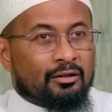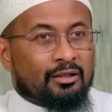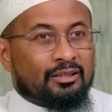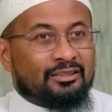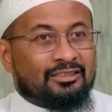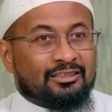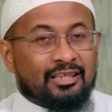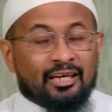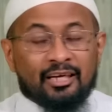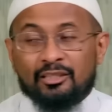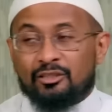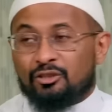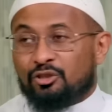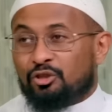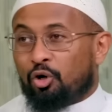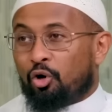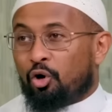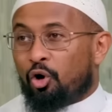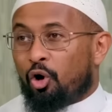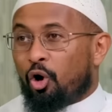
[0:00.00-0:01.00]
the signs
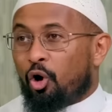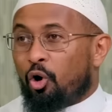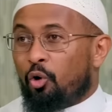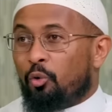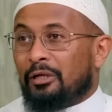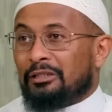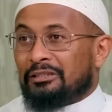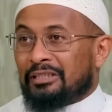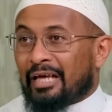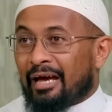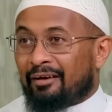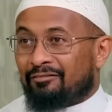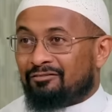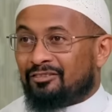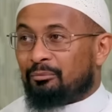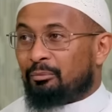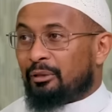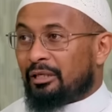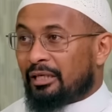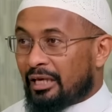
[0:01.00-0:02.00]
don't always
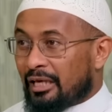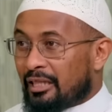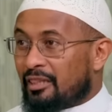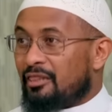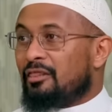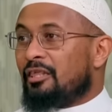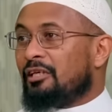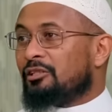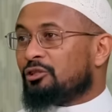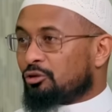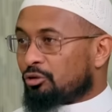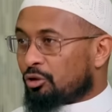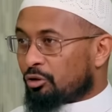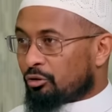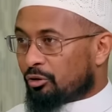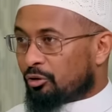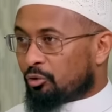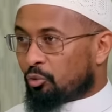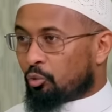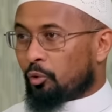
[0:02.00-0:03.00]
have to be in this
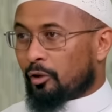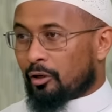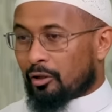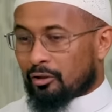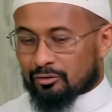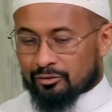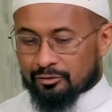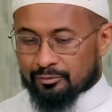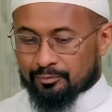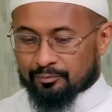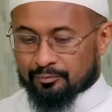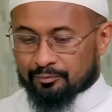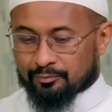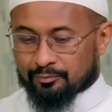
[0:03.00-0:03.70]
current world.